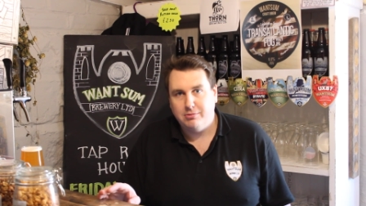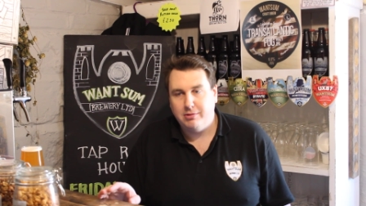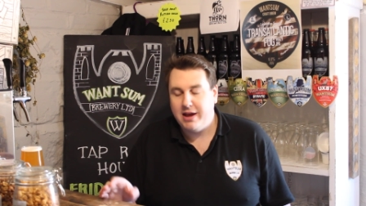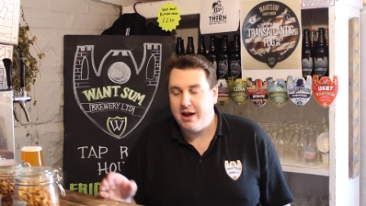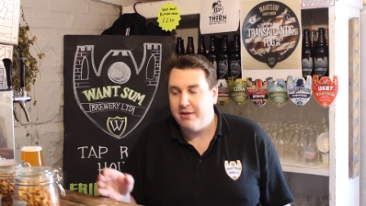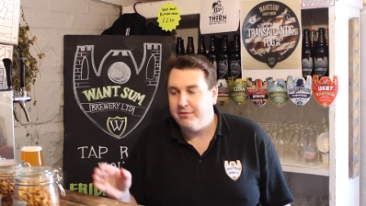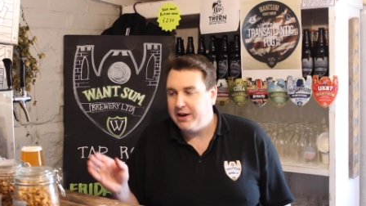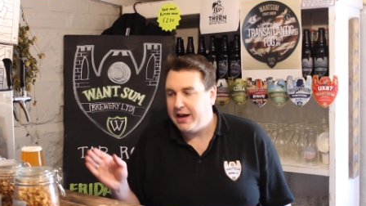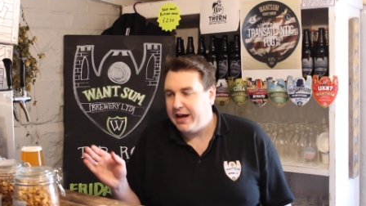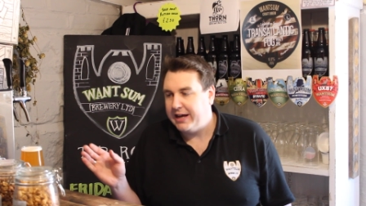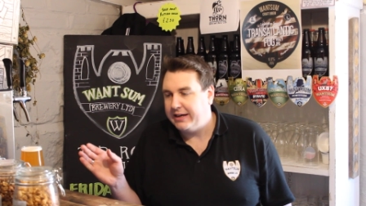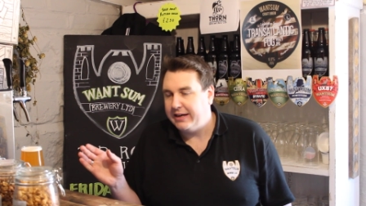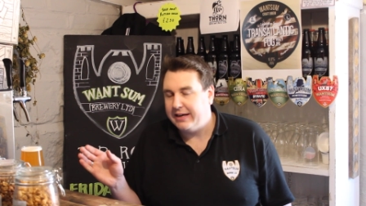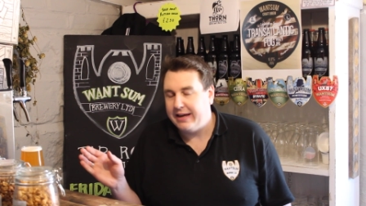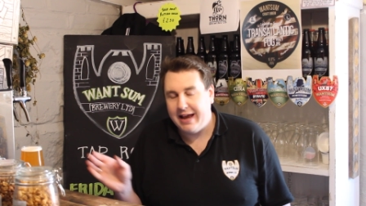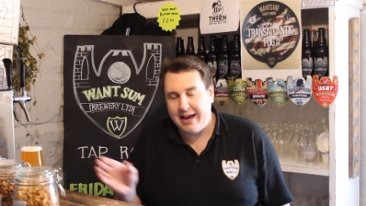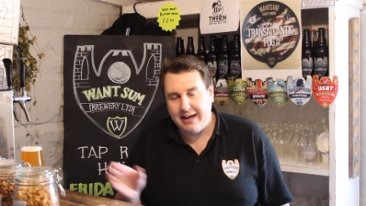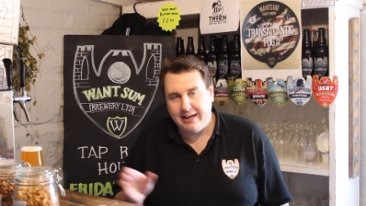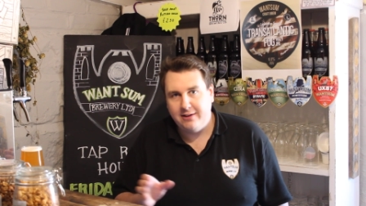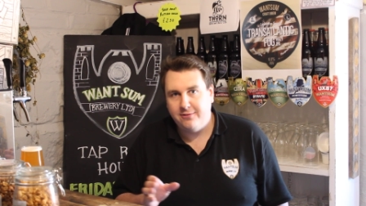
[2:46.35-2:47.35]
We haven't added
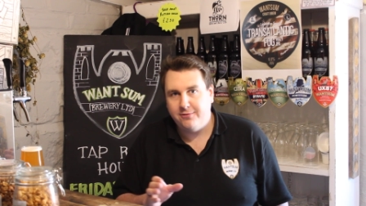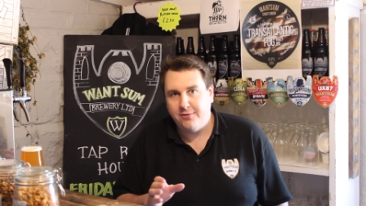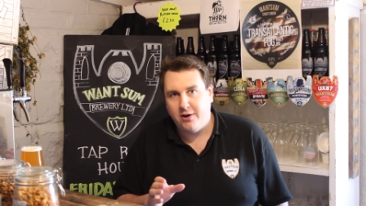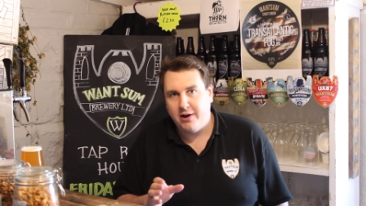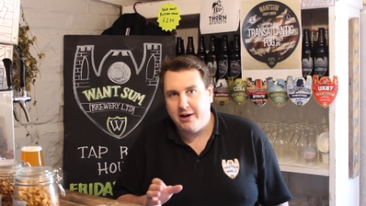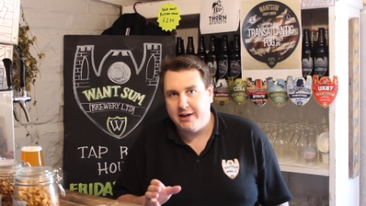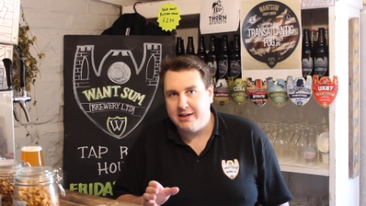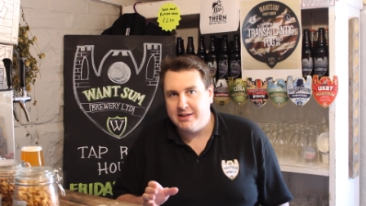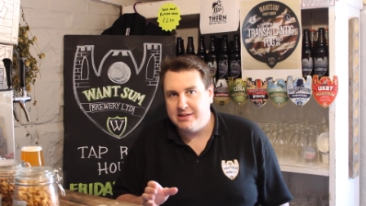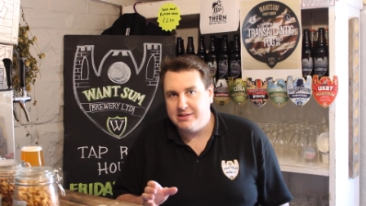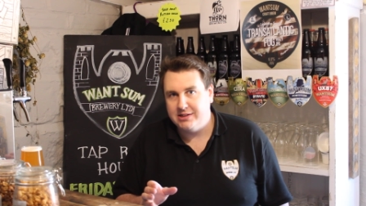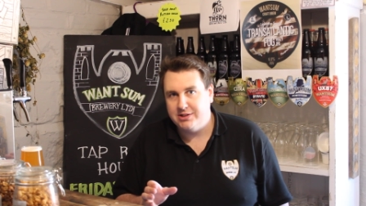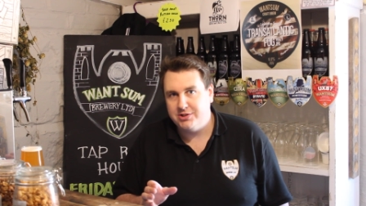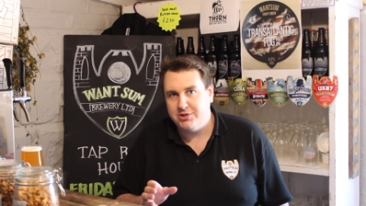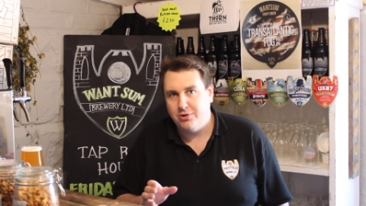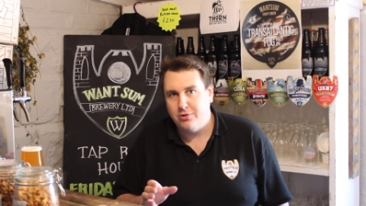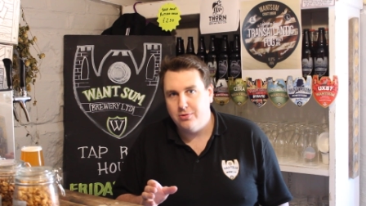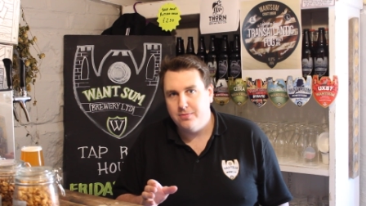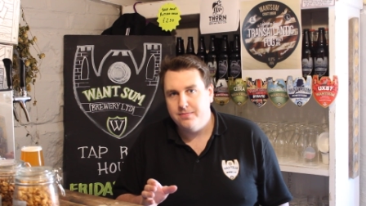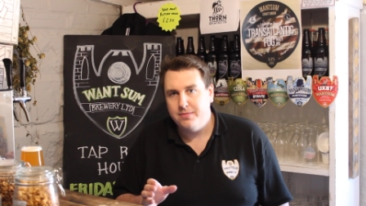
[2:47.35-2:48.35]
any finings
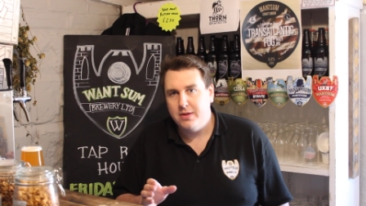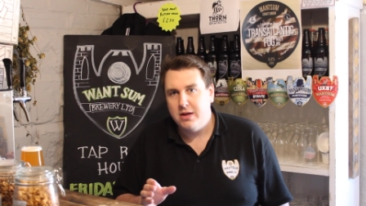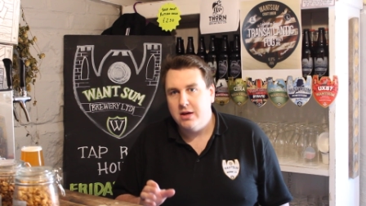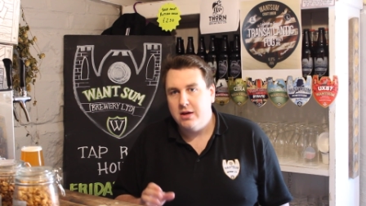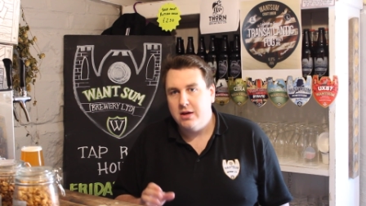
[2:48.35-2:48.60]
at all,